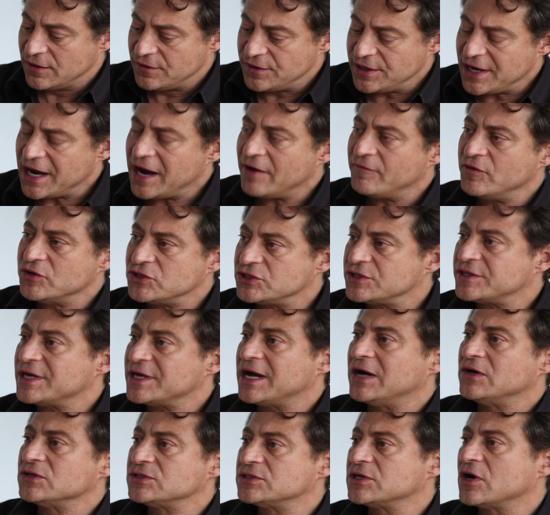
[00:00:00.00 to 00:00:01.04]
the average
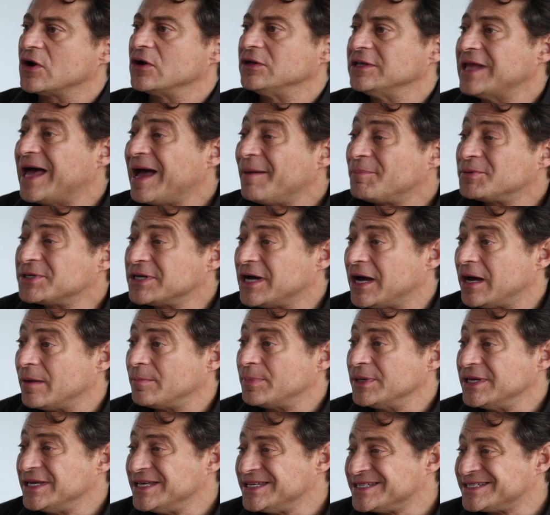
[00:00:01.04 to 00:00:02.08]
$1,000
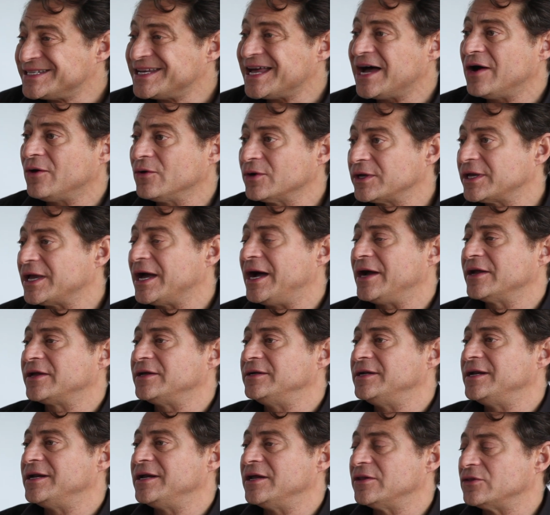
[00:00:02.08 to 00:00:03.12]
laptop is now
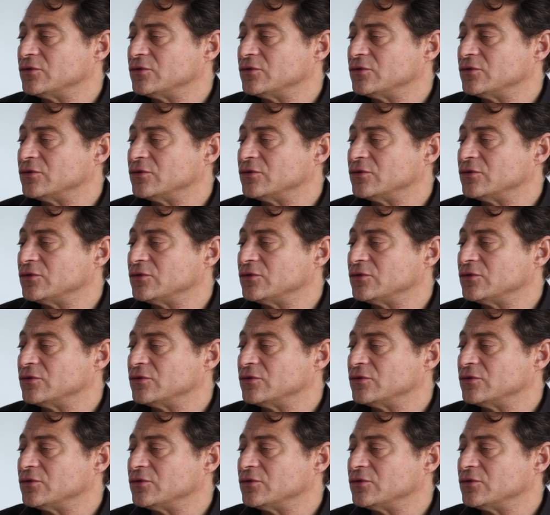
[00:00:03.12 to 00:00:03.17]
calculating